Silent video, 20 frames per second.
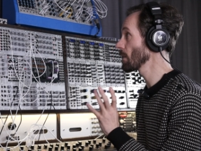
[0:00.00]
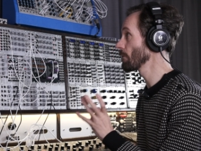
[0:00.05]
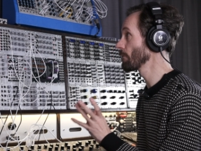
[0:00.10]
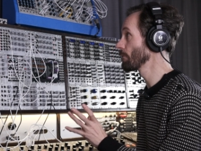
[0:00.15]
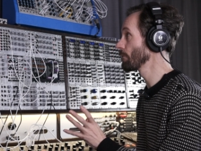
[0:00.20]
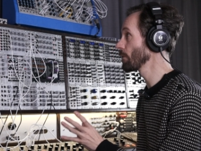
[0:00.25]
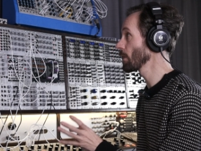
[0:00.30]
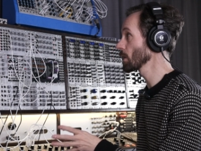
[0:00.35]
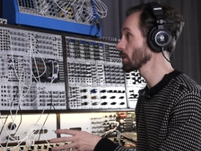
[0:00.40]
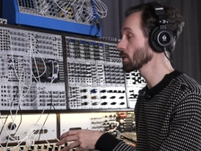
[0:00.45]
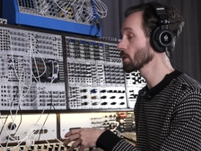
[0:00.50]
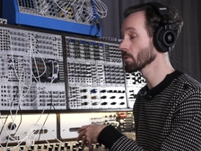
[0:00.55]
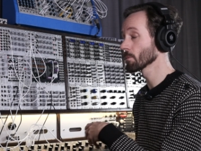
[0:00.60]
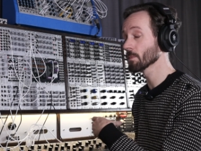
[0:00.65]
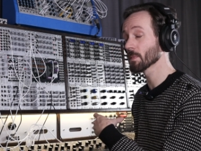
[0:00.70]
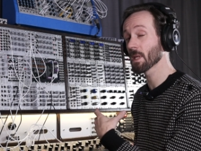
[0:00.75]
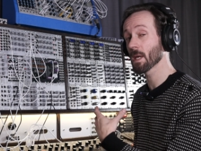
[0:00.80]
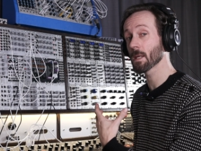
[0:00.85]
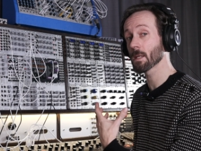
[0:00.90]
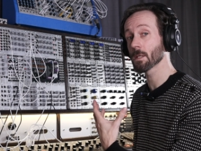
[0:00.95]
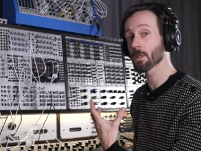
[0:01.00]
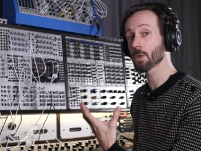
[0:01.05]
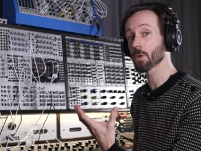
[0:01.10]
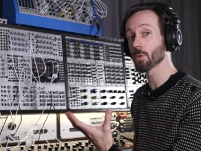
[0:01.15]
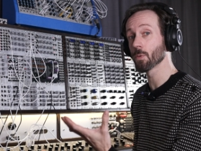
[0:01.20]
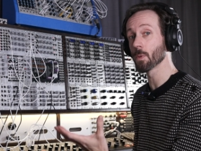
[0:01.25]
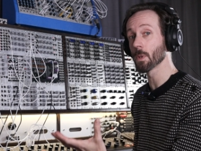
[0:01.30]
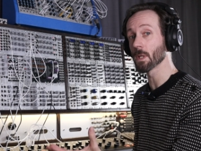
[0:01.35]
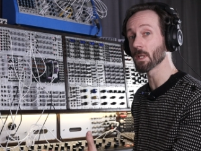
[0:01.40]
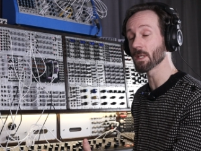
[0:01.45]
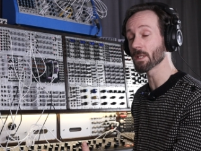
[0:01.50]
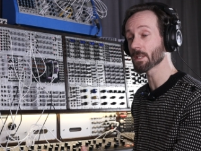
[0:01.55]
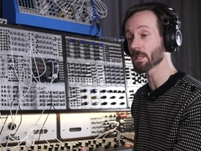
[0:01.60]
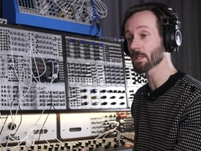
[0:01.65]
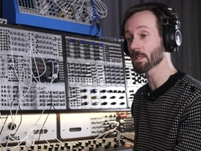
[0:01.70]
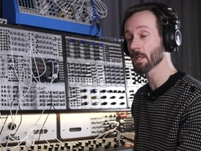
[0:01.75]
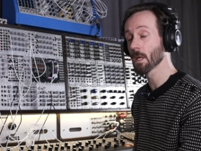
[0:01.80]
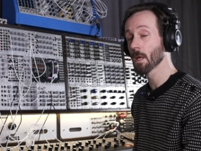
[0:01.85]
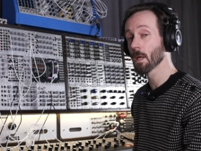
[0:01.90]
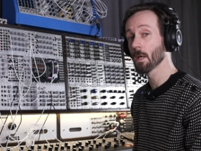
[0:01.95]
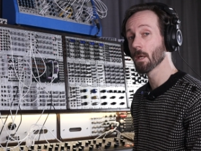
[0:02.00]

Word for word: volume, then it releases.